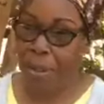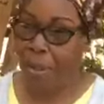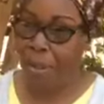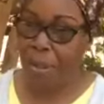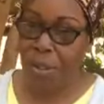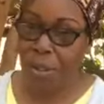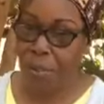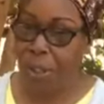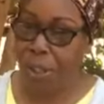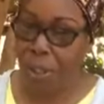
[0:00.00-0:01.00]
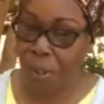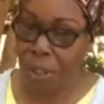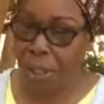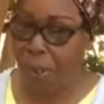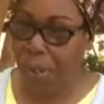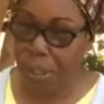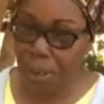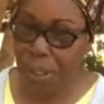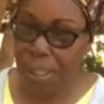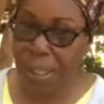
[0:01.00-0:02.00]
just doing, doing, doing,
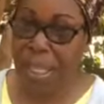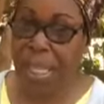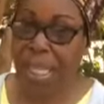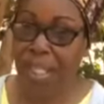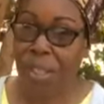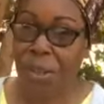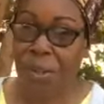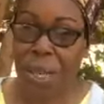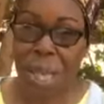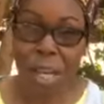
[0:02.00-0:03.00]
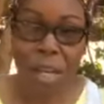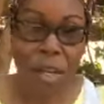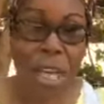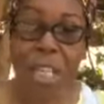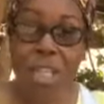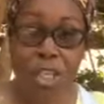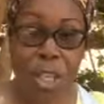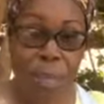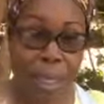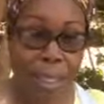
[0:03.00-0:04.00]
doing. So then you can hit the
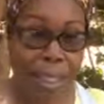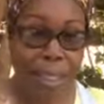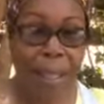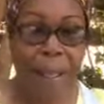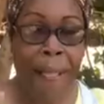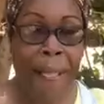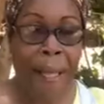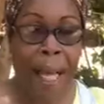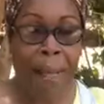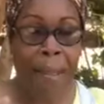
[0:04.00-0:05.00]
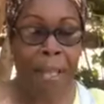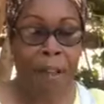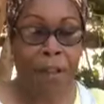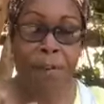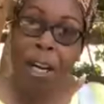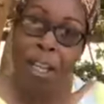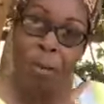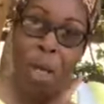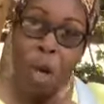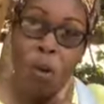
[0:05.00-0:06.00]
share button. And then you can follow
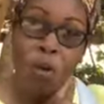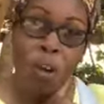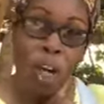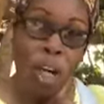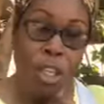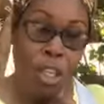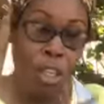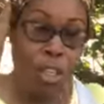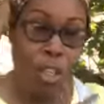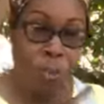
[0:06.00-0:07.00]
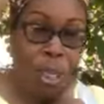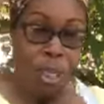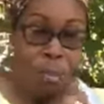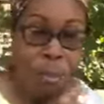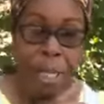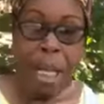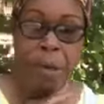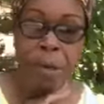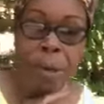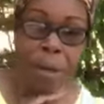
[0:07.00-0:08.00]
me over on YouTube under Berdel
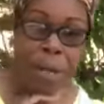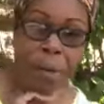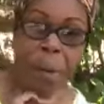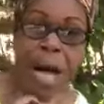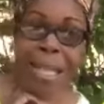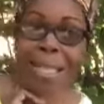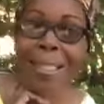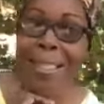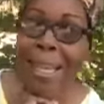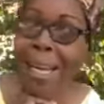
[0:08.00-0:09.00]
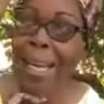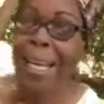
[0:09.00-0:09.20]
Warrior. While you're there,